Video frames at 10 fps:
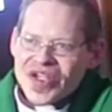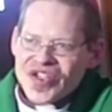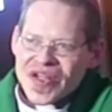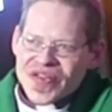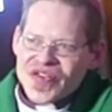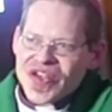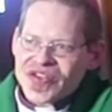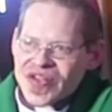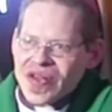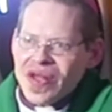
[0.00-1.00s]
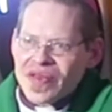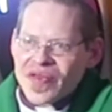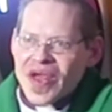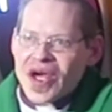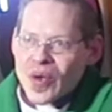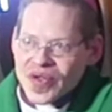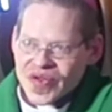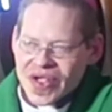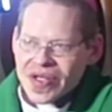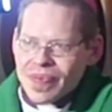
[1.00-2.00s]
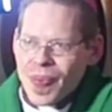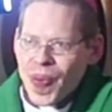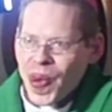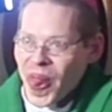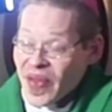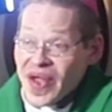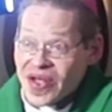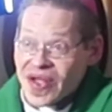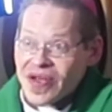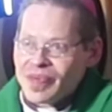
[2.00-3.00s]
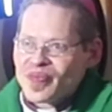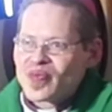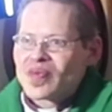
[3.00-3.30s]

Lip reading: She insisted that they go to see it, and they did.